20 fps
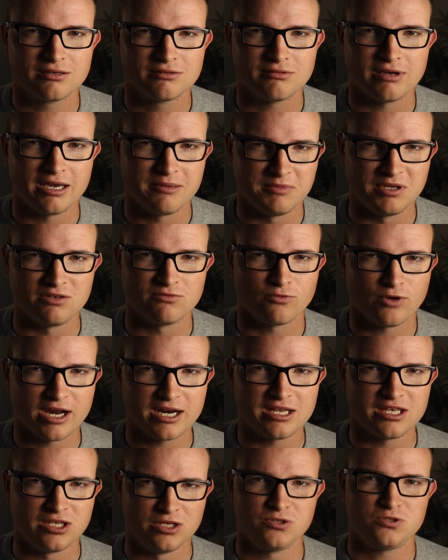I mean,
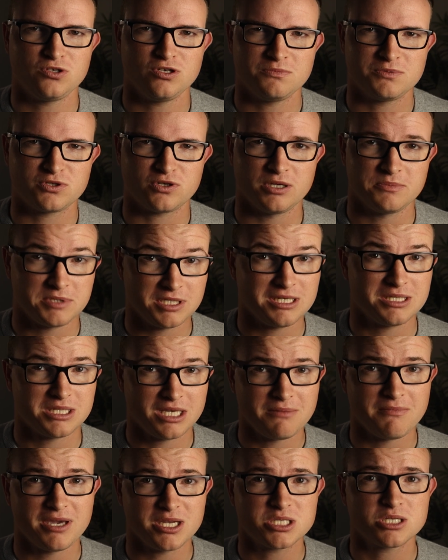writing YouTube scripts is
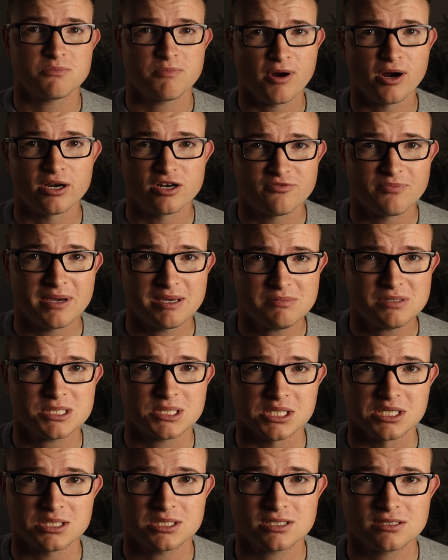a major part of my
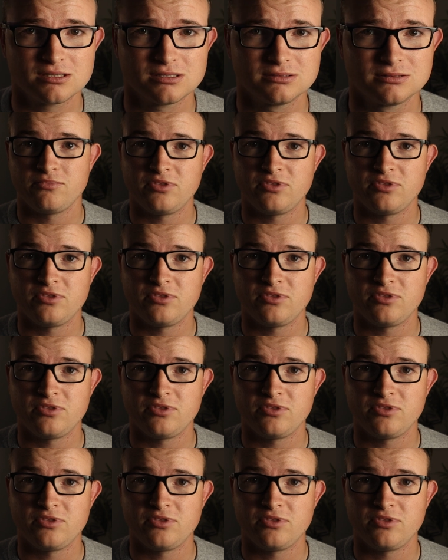business.